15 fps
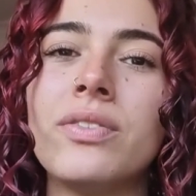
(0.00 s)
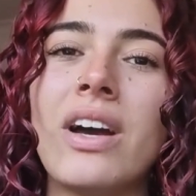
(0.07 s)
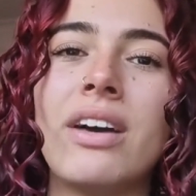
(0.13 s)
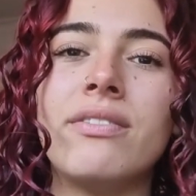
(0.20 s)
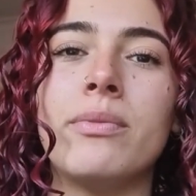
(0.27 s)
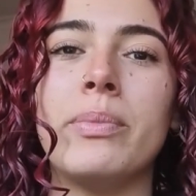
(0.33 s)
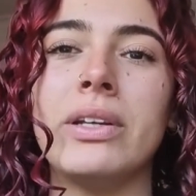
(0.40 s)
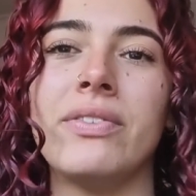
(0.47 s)
of
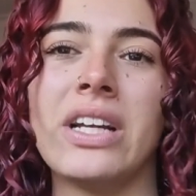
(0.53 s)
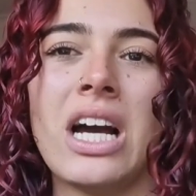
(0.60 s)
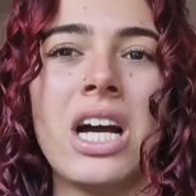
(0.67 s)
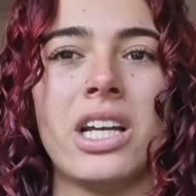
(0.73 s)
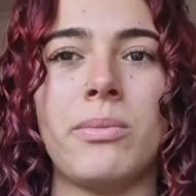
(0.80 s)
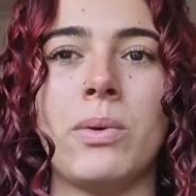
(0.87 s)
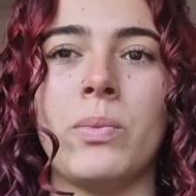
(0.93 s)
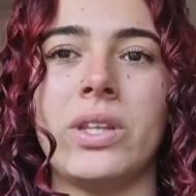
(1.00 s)
have a bit of an
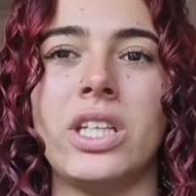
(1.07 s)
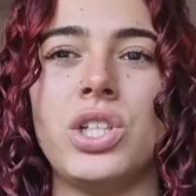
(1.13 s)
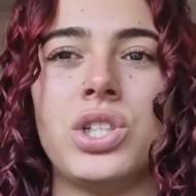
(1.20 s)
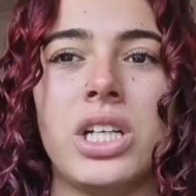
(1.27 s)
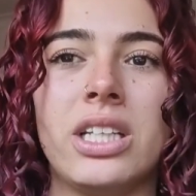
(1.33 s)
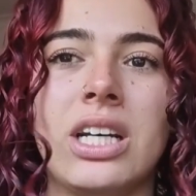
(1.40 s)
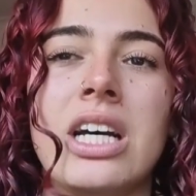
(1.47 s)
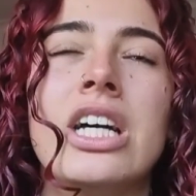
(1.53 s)
argument with
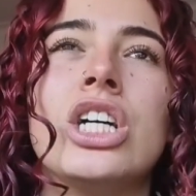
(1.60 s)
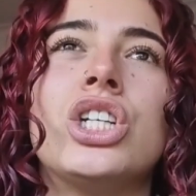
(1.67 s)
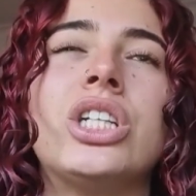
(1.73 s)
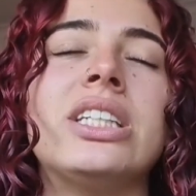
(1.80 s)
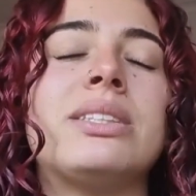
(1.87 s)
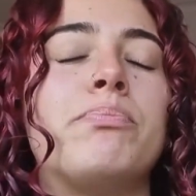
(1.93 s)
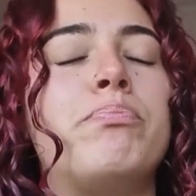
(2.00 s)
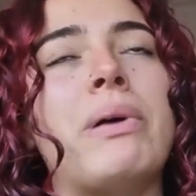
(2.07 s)
each other.
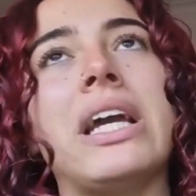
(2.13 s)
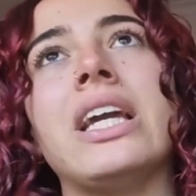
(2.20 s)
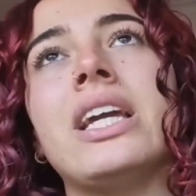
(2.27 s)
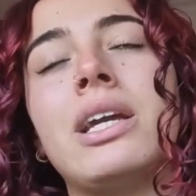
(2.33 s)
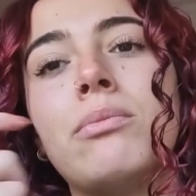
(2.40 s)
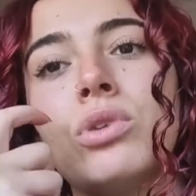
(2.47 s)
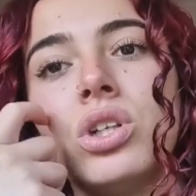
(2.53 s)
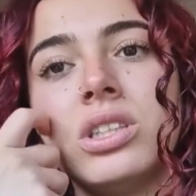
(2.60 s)
She's begging
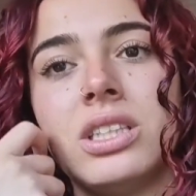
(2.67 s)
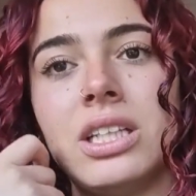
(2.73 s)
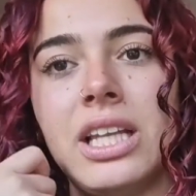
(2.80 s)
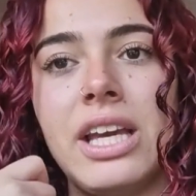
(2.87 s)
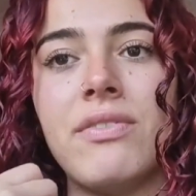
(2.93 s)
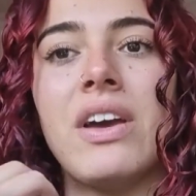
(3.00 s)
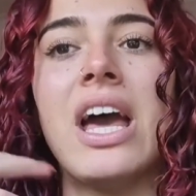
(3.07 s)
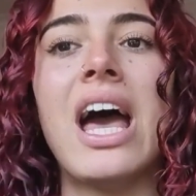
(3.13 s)
him not to
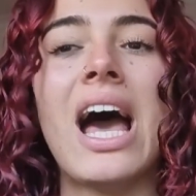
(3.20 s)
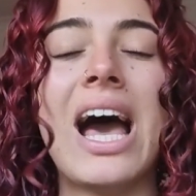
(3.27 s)
leave.